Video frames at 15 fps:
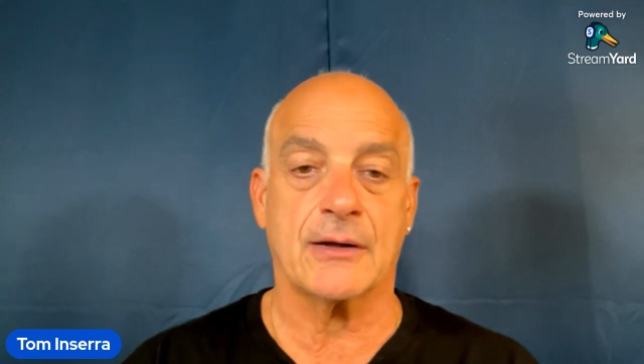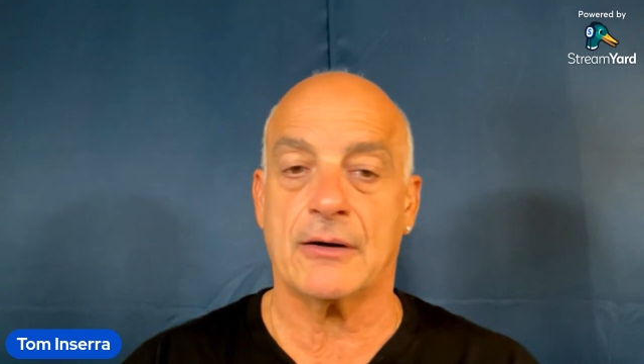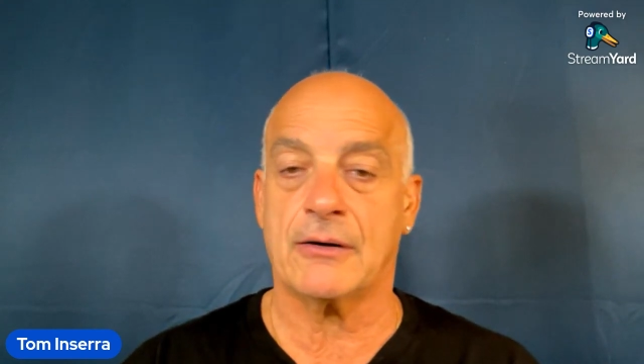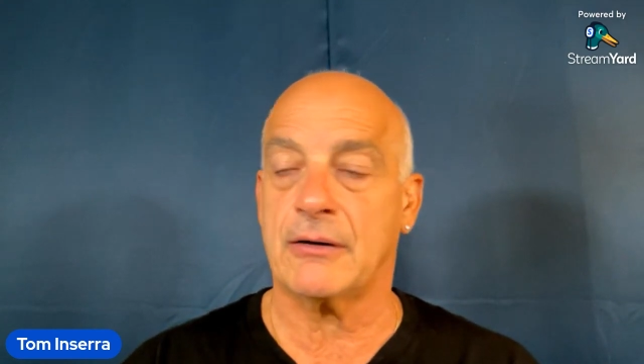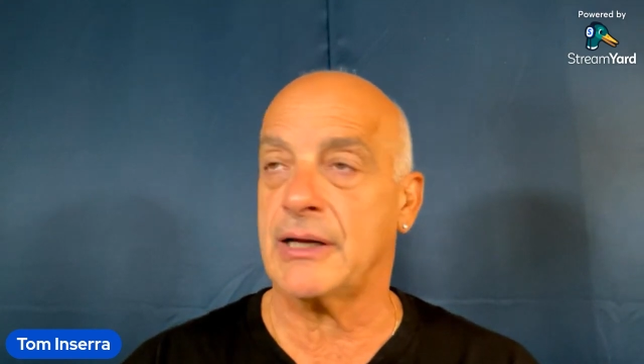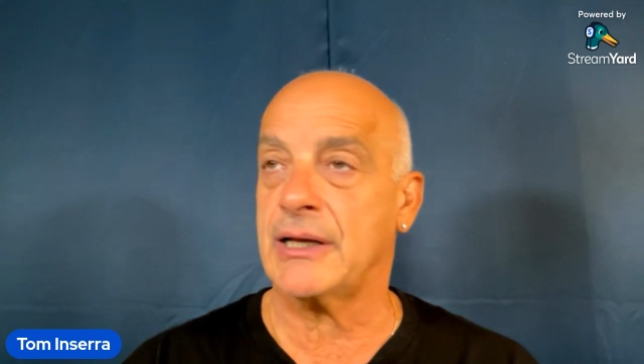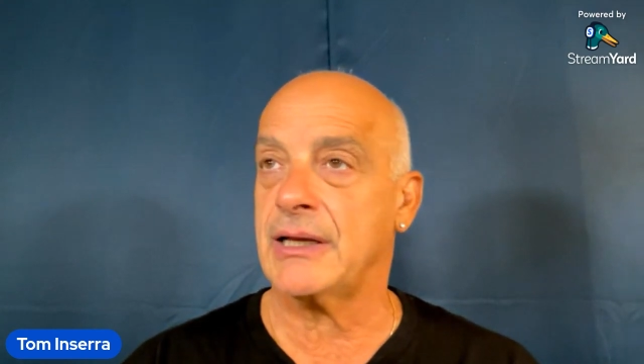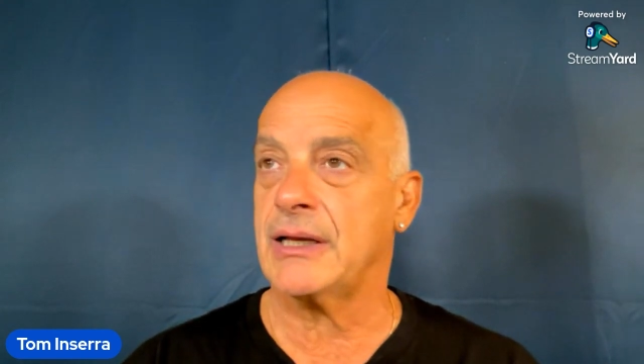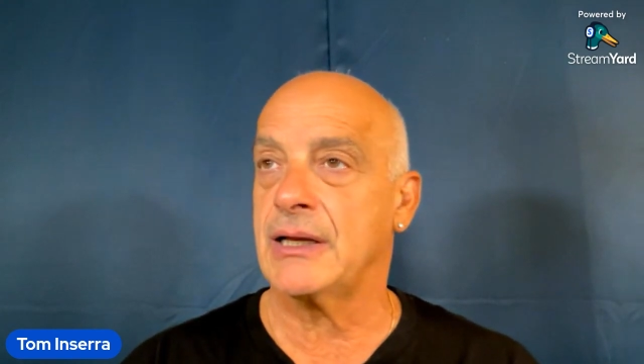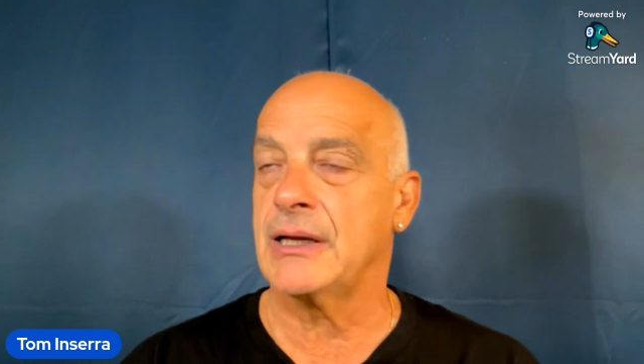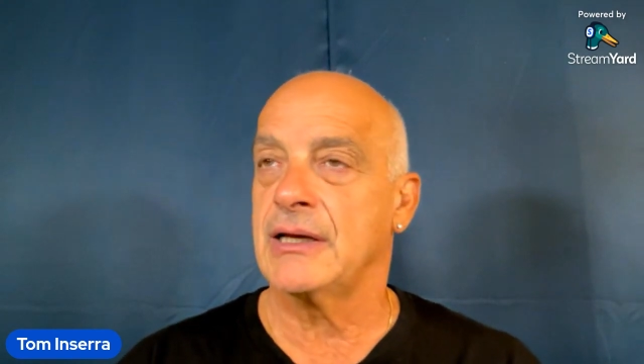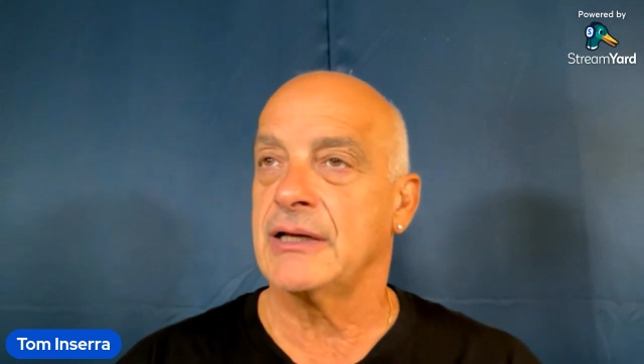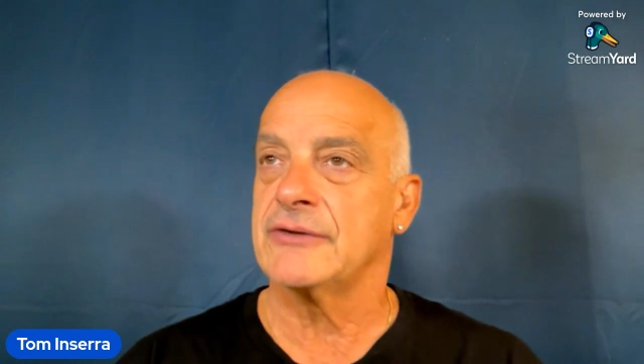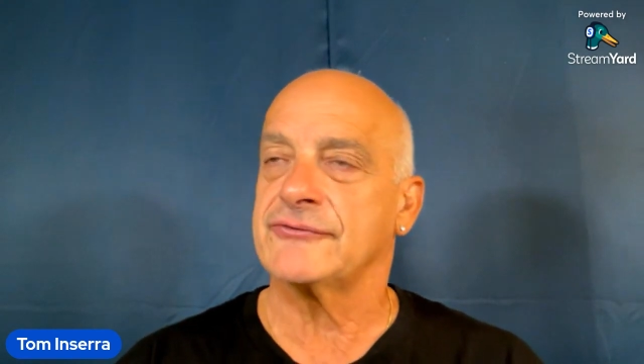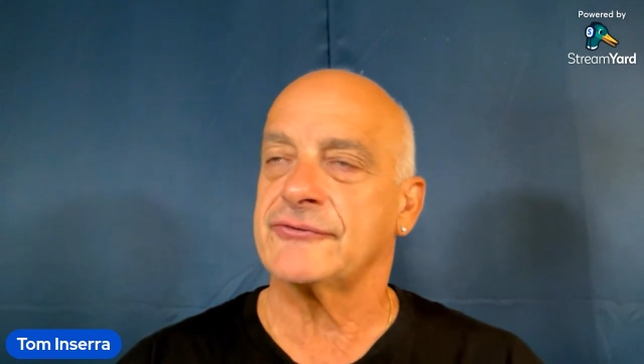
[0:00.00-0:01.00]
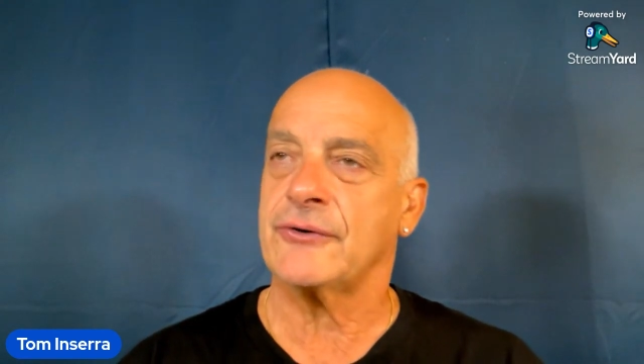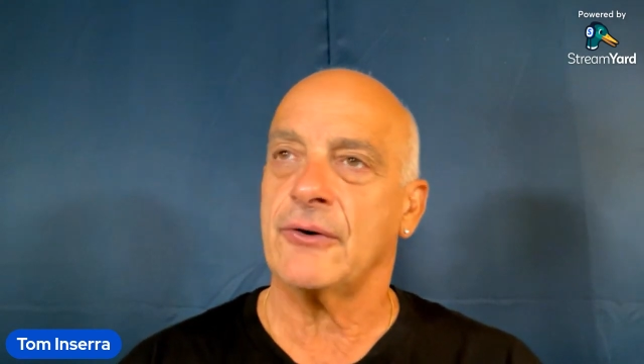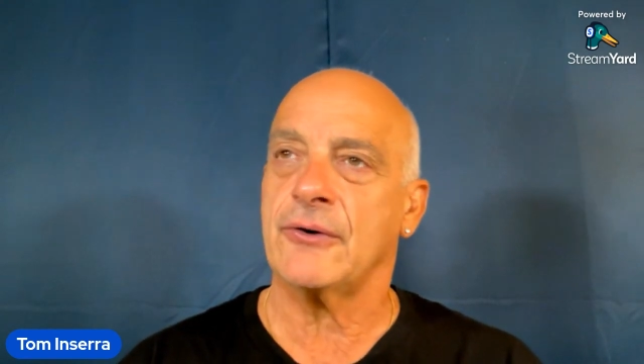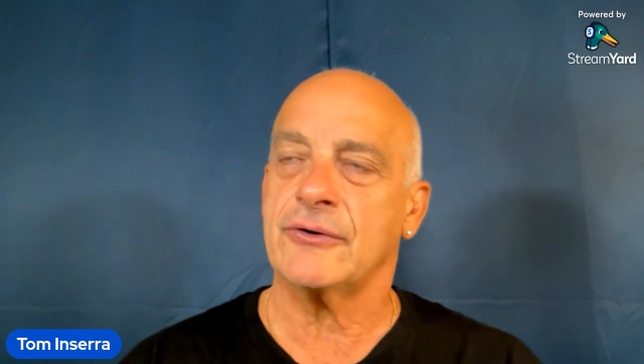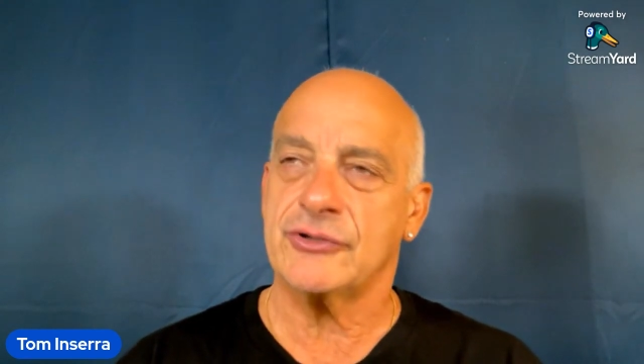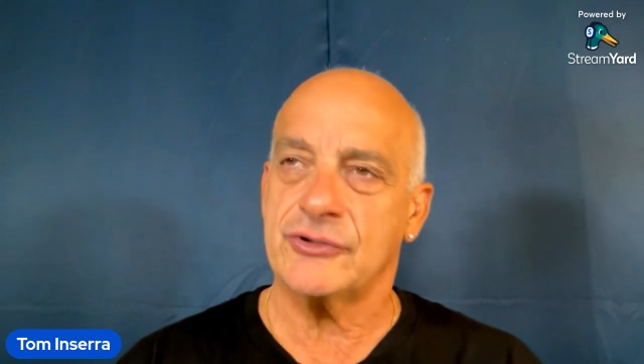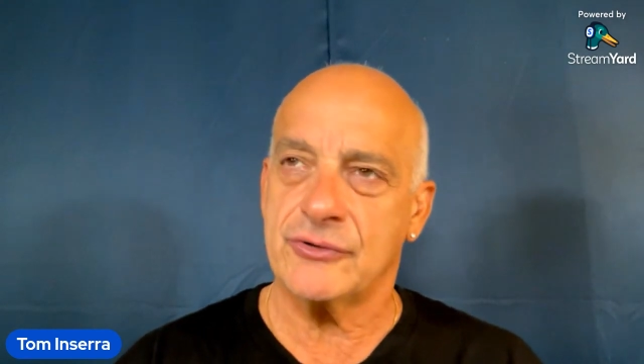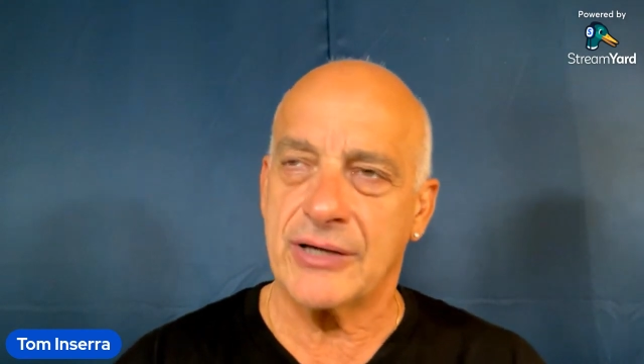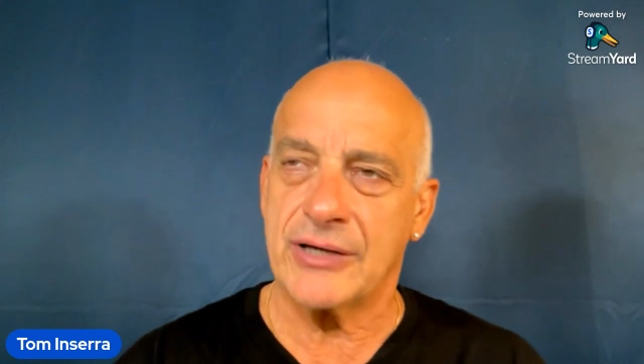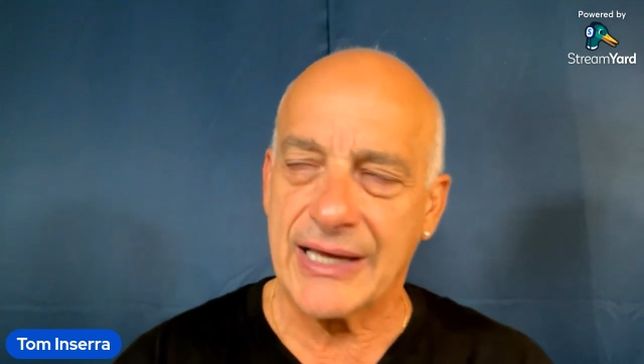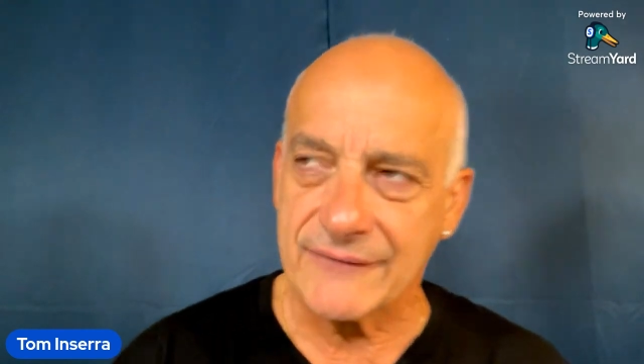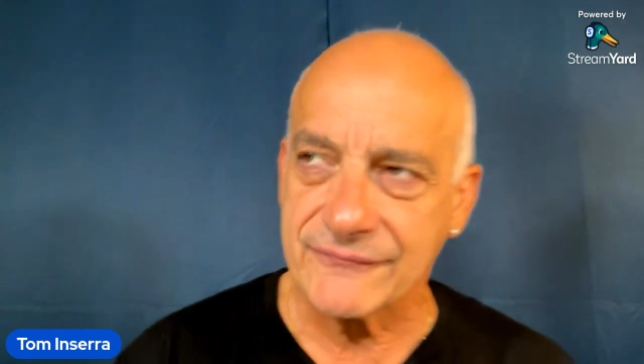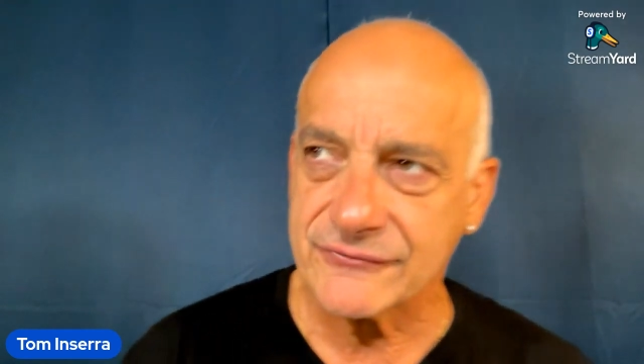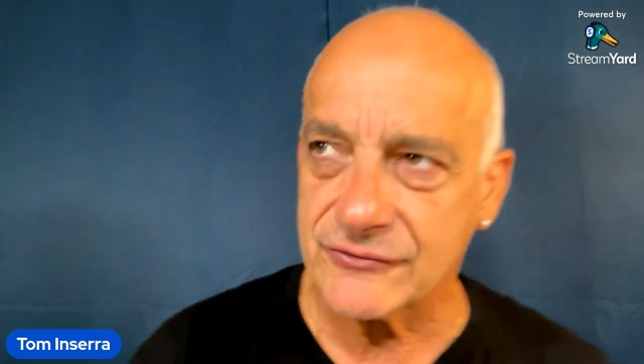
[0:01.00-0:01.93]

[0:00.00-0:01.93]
All right? So you have